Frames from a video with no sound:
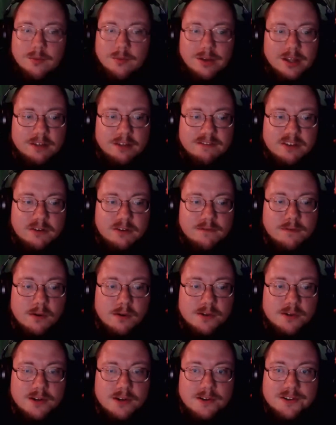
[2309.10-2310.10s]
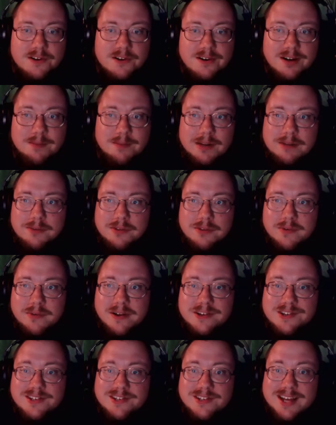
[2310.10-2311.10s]
well, if you folks don't start coming up with
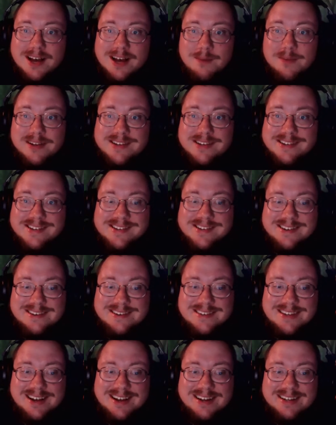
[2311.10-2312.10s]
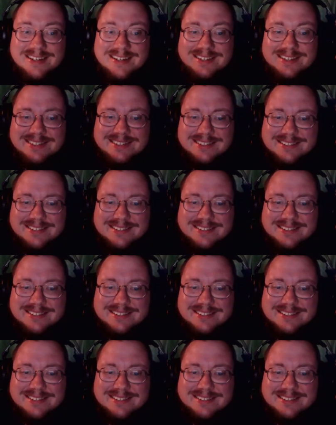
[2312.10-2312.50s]
questions, I'm going to just start talking.